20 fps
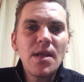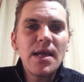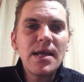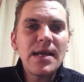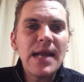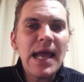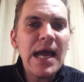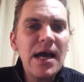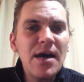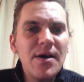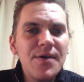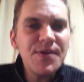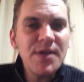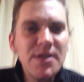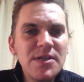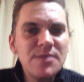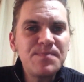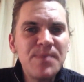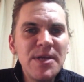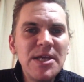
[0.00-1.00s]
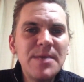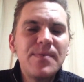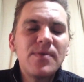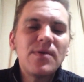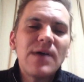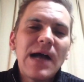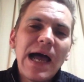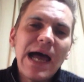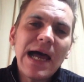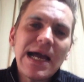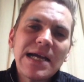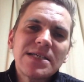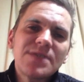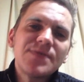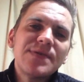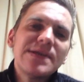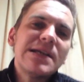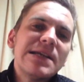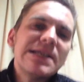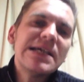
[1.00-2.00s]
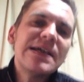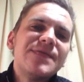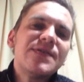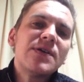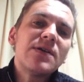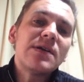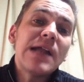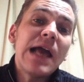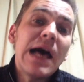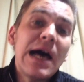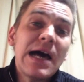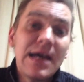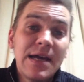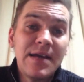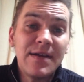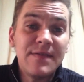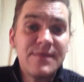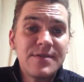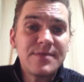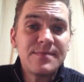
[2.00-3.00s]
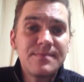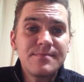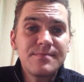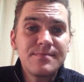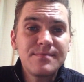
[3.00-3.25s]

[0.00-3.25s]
and how these people actually live their lives.